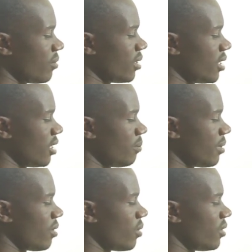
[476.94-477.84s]
a
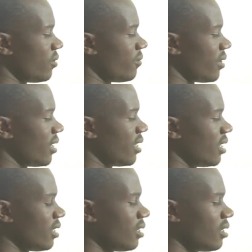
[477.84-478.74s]
power 1 over n,
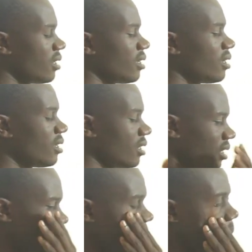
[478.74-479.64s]
the
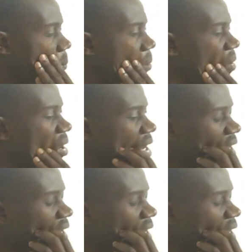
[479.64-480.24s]
term power